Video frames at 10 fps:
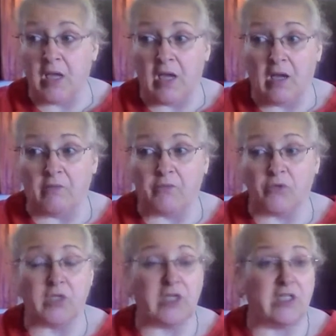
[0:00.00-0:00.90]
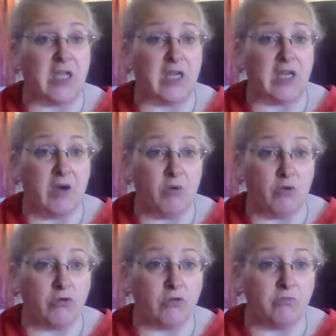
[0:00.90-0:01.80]
uh, for six to eight
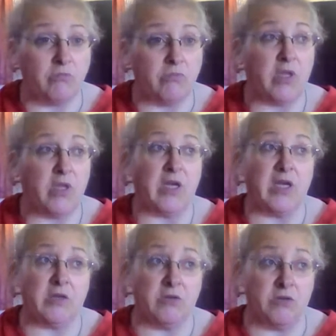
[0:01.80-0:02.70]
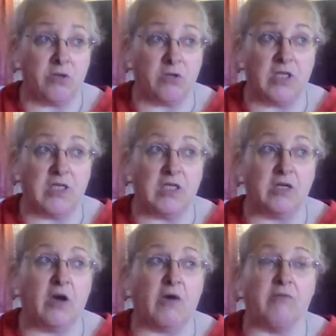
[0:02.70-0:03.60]
hours. And then you clean it
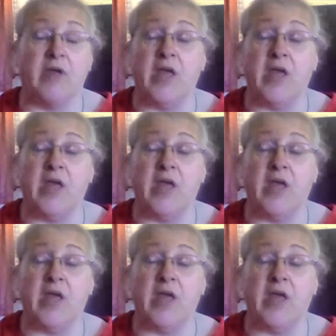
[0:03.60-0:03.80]
off.